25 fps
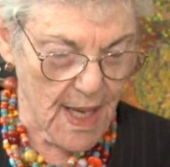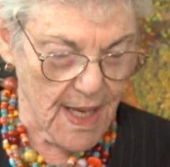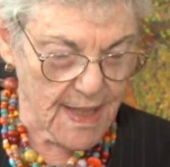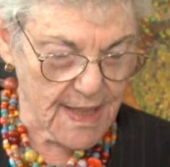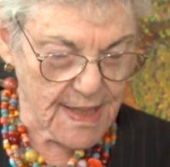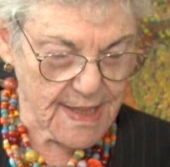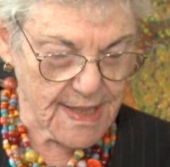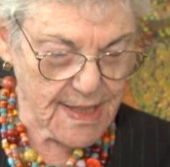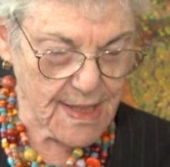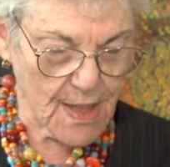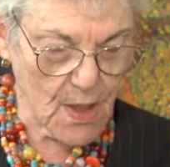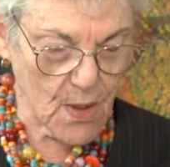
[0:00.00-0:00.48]

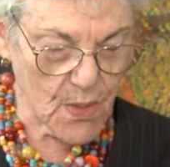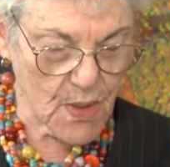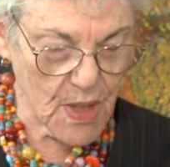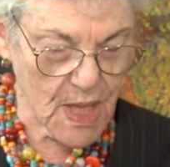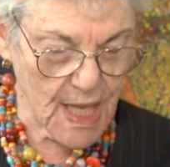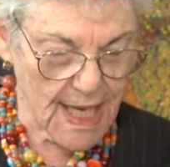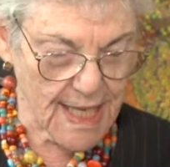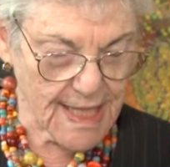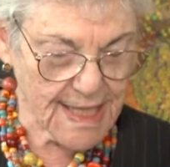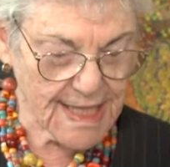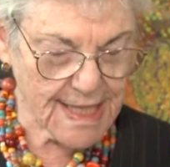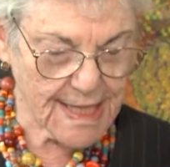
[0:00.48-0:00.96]
So
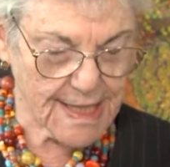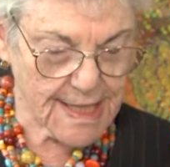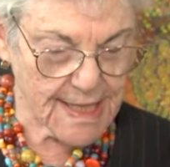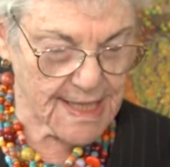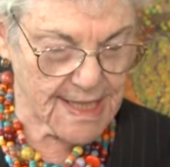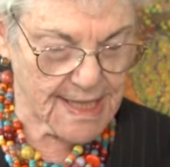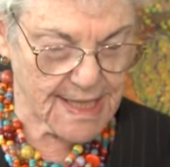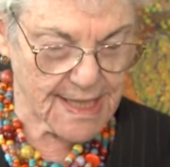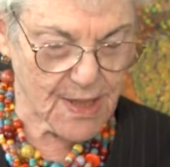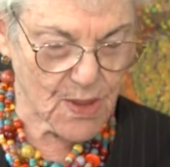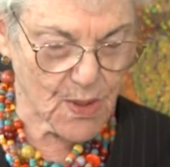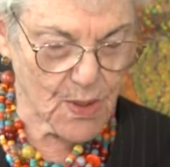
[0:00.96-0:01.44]
this
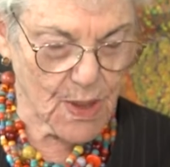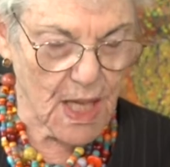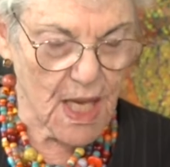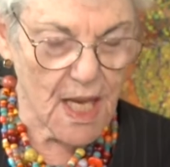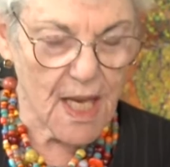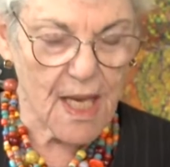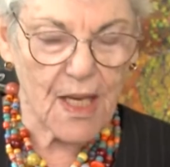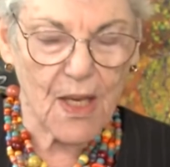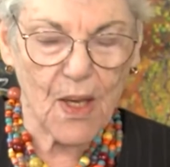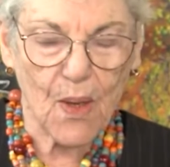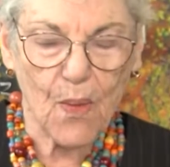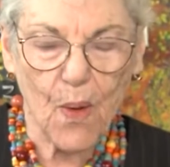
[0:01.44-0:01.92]
is
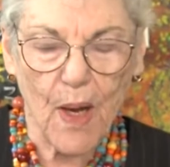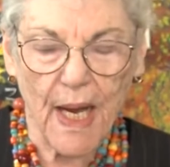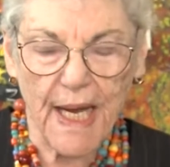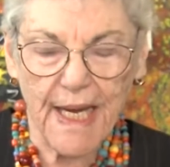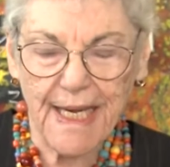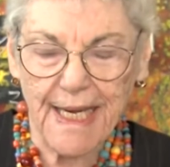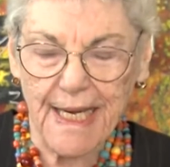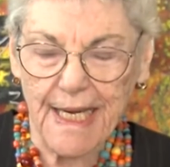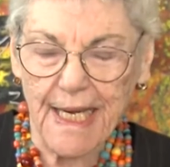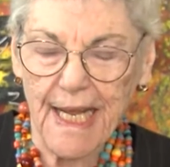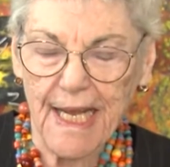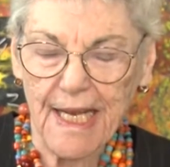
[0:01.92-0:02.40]
quite
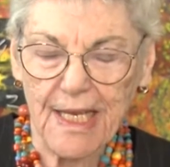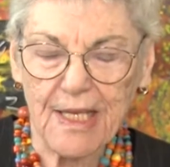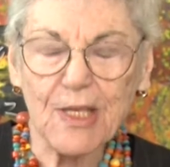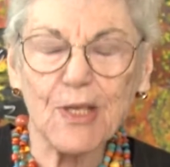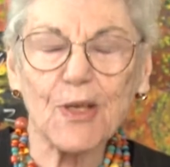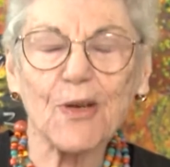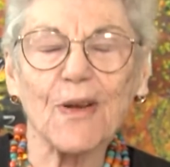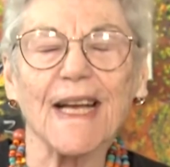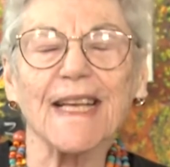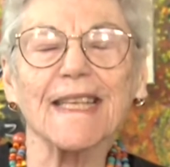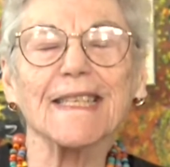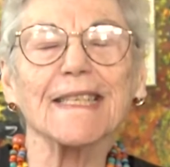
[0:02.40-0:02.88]
an
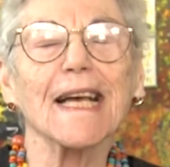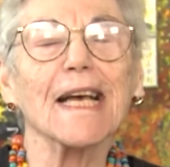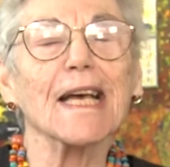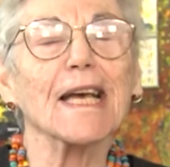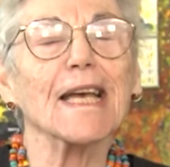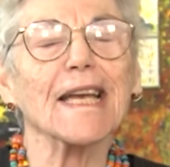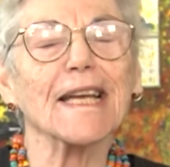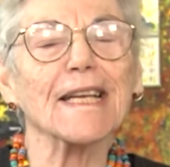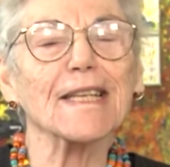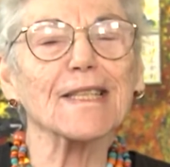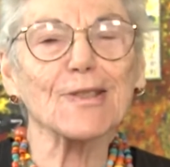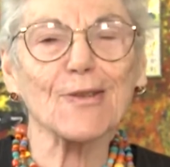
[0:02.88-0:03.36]

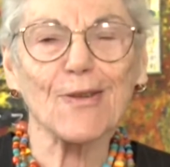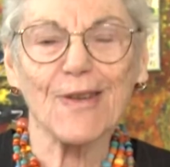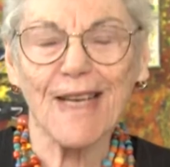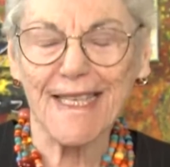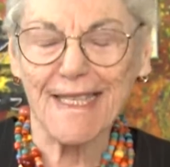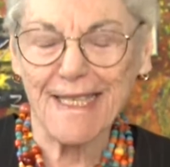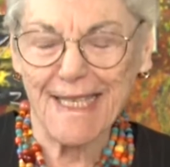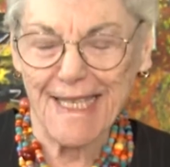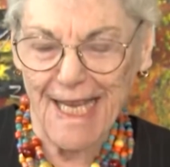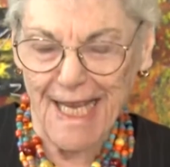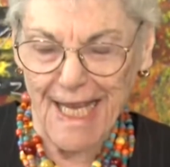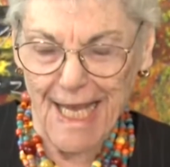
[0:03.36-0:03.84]

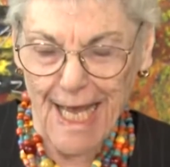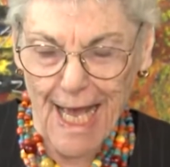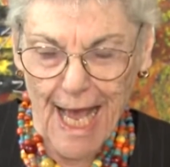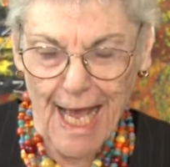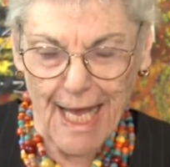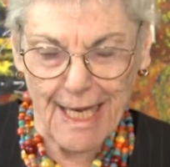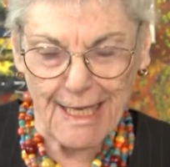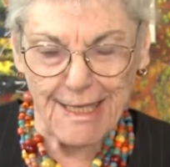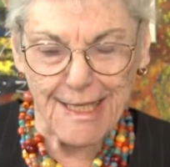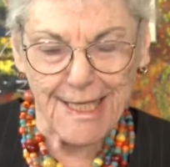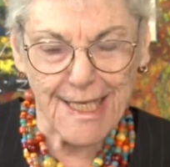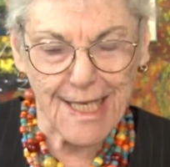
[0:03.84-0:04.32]
interesting
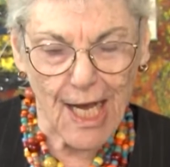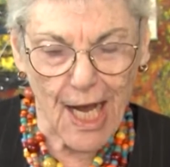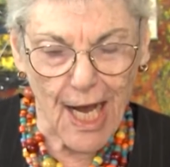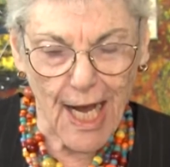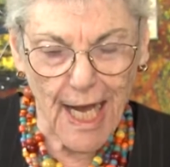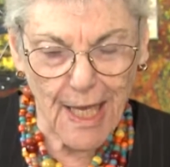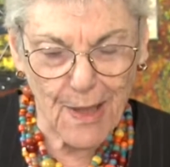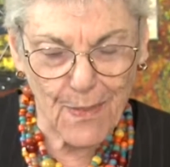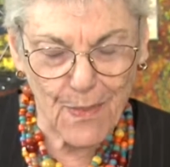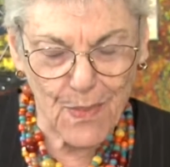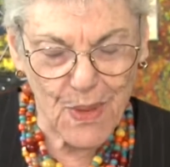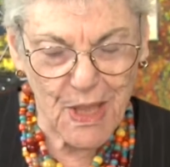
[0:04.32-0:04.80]
and
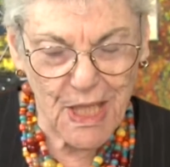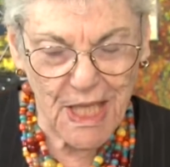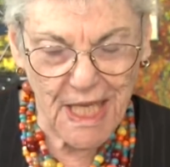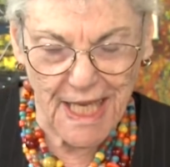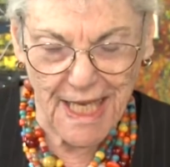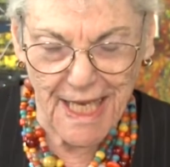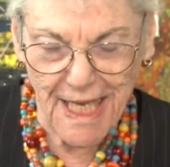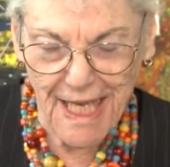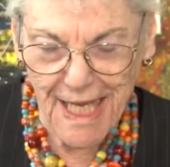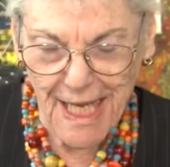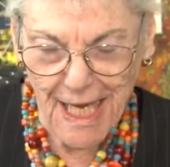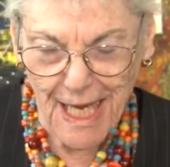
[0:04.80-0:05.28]

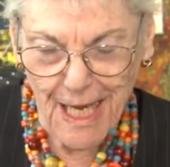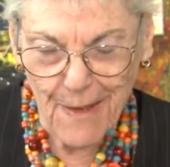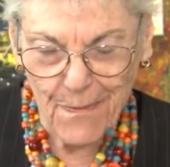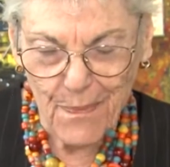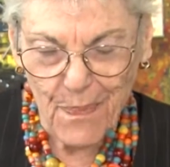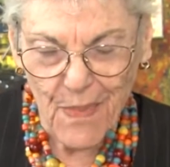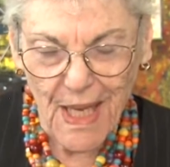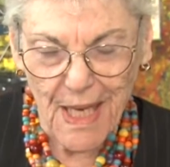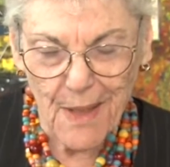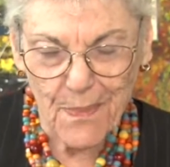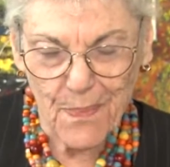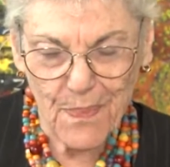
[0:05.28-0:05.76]
timely
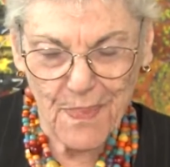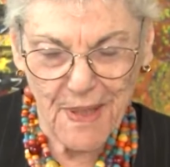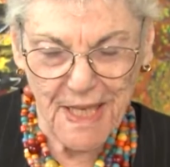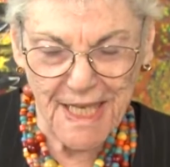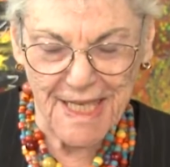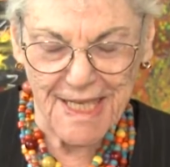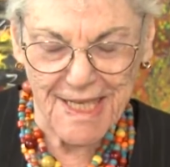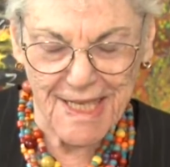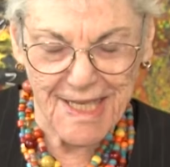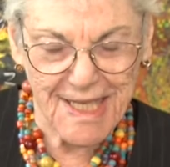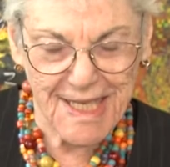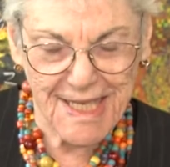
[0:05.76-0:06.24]

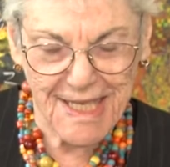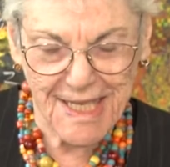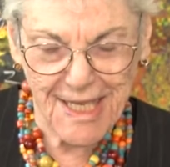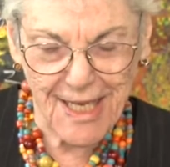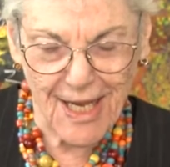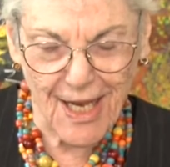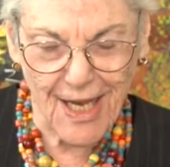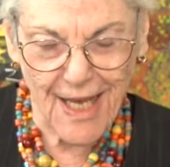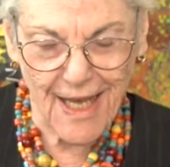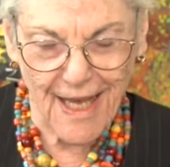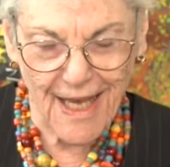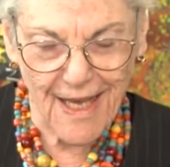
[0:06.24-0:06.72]
piece,
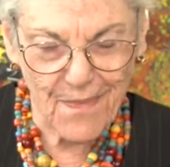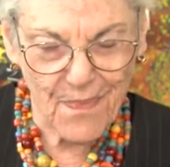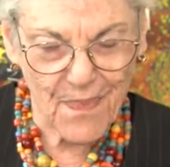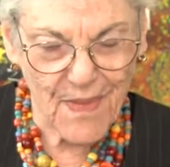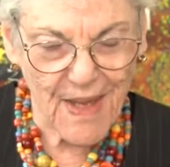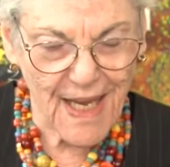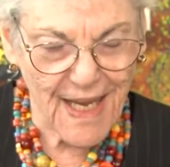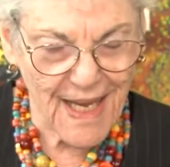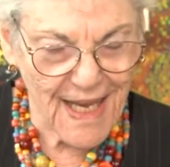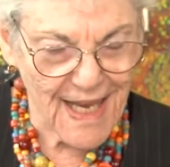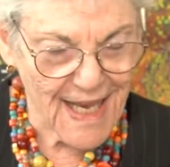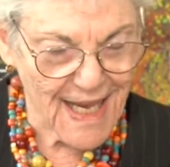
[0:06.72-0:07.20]

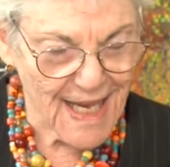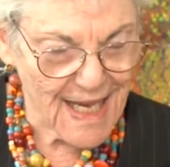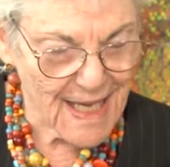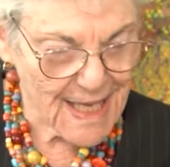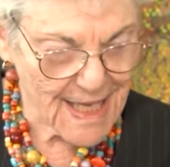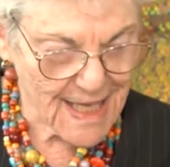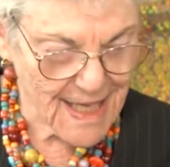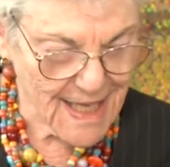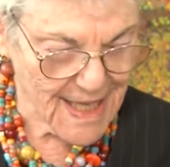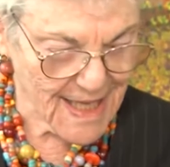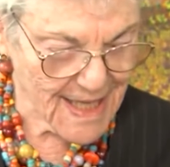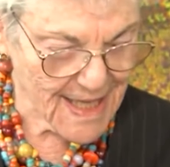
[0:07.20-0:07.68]

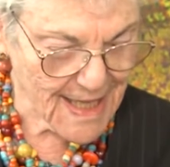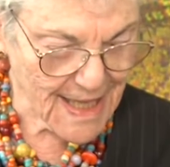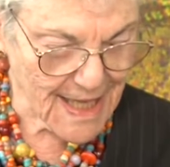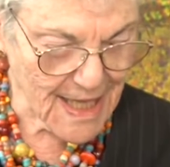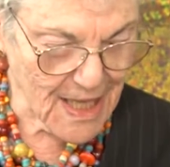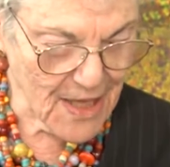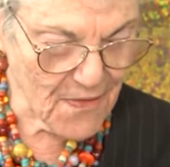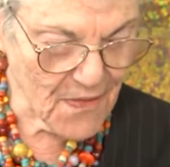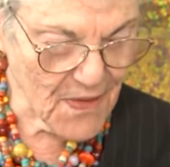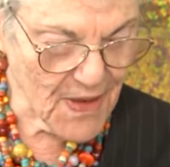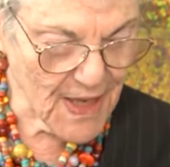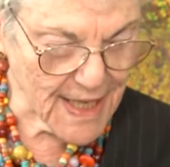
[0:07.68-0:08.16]

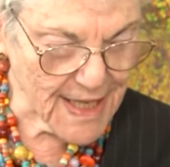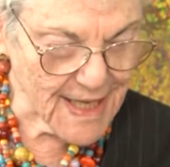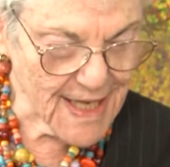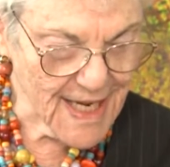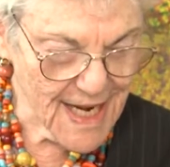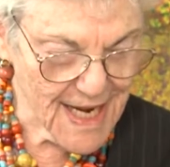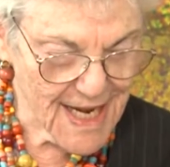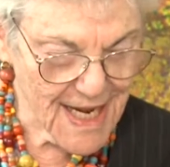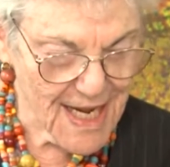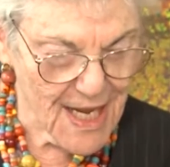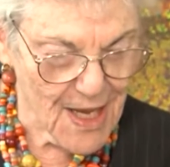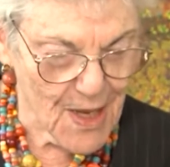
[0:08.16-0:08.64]
given
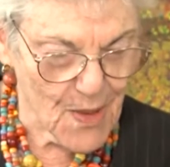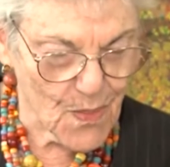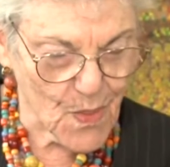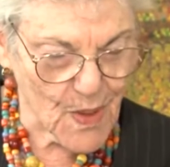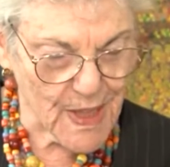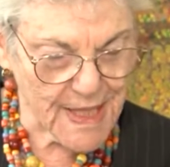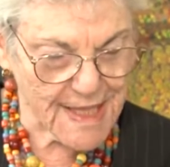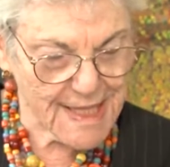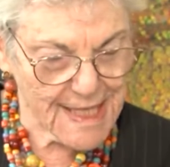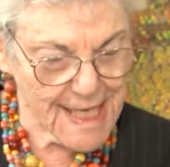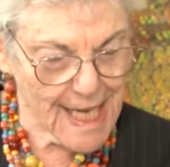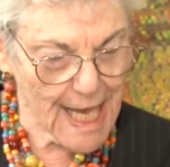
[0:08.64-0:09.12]

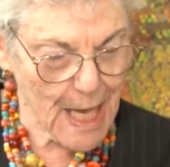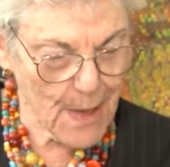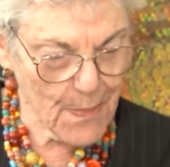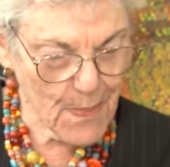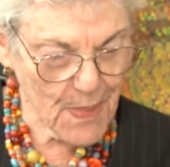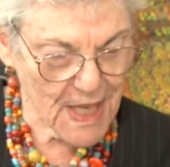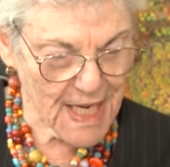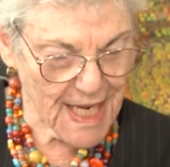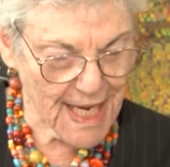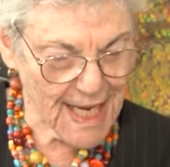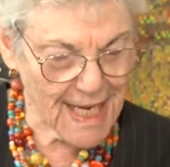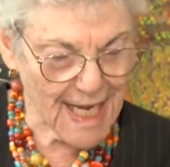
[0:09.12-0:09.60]
what's
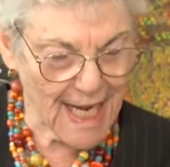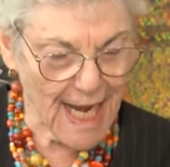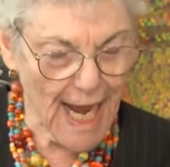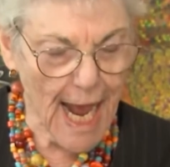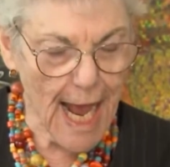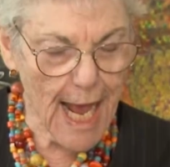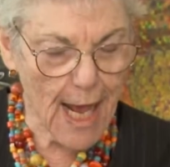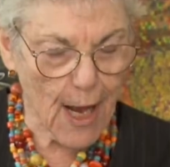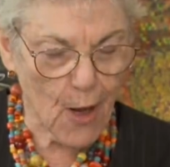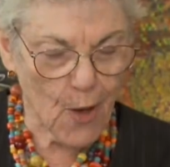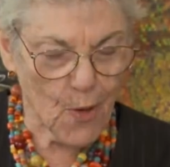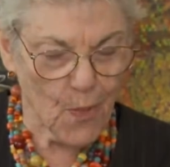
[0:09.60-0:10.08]
happening
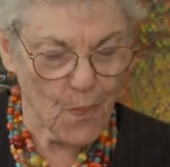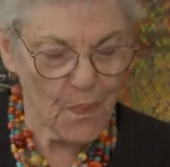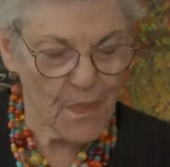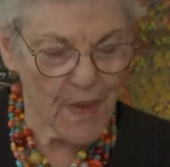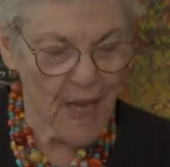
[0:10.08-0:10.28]
now.